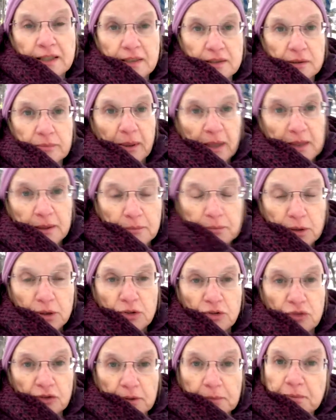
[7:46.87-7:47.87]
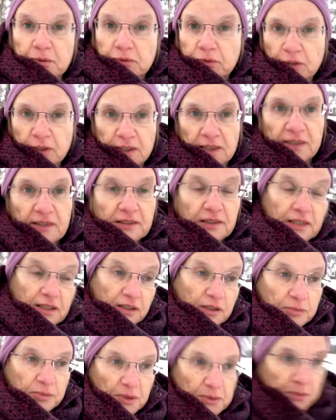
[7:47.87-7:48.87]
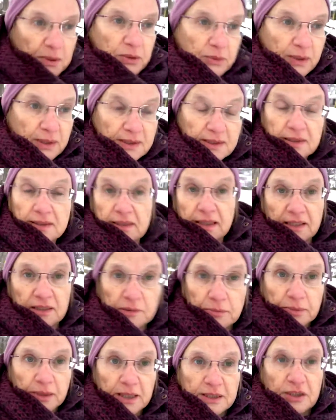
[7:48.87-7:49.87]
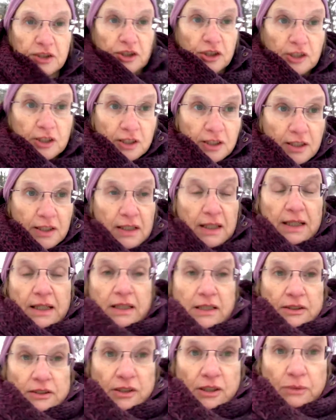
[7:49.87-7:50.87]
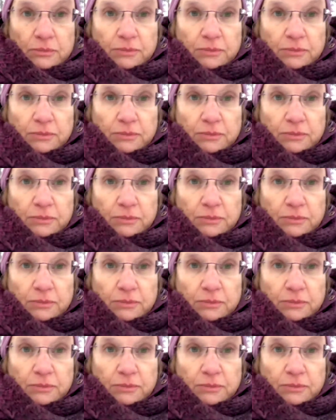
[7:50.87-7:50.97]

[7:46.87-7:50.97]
to buy the blue strips for it instead of the purple ones and test blood sugar, which I'll